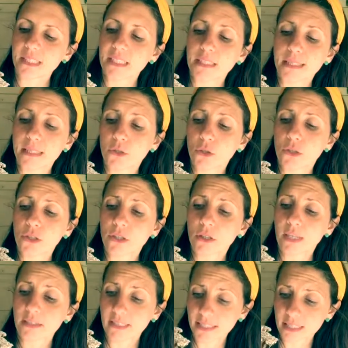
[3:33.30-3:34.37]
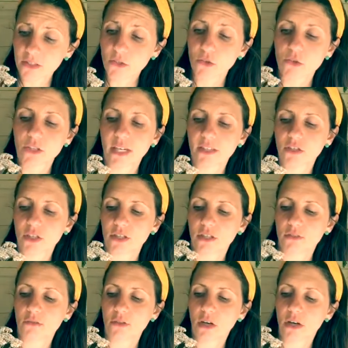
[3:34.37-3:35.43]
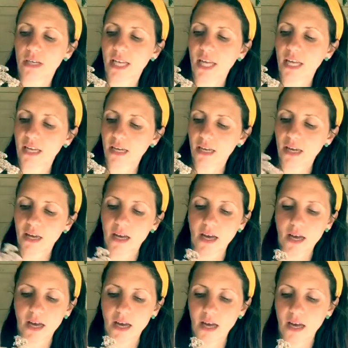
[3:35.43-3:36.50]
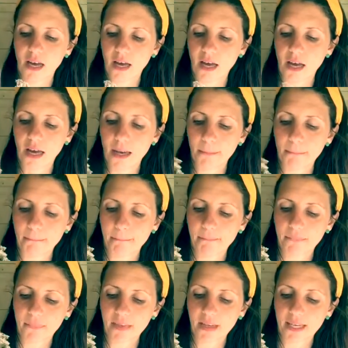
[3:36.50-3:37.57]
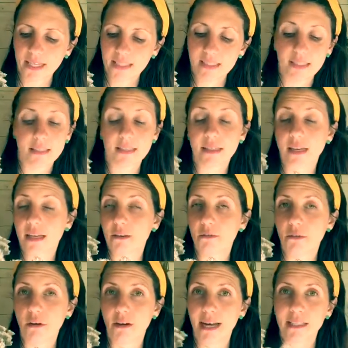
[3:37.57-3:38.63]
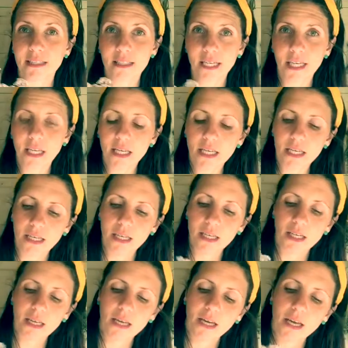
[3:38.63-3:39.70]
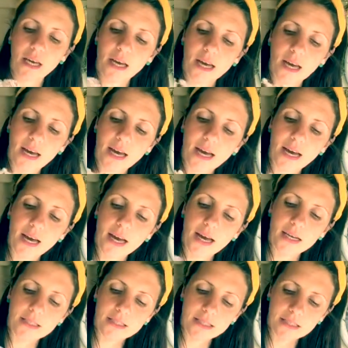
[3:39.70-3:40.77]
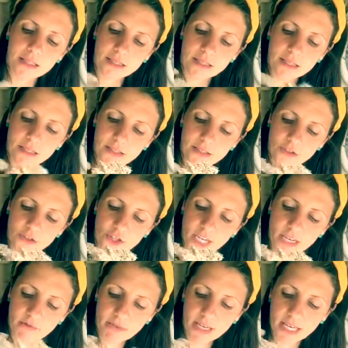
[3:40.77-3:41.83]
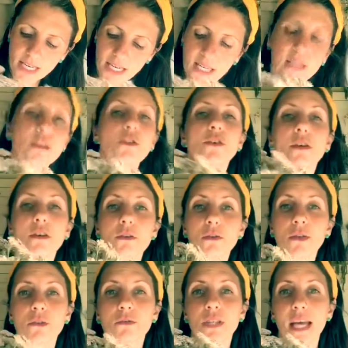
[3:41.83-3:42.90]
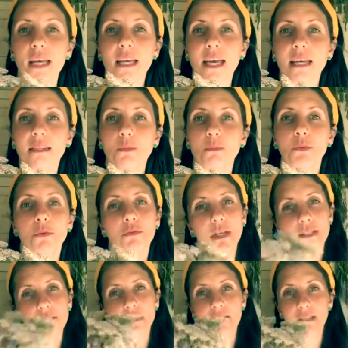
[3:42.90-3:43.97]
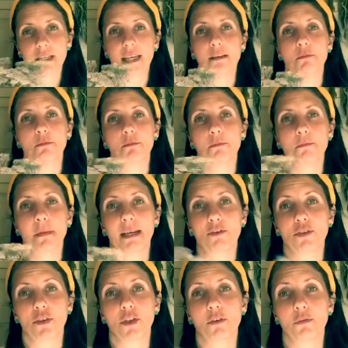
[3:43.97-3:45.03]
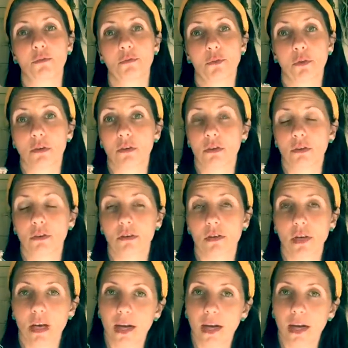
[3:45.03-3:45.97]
It's a good, I said it's a good digestive tonic. It's a diaphoretic, and generally you can also take it as a preventative measure for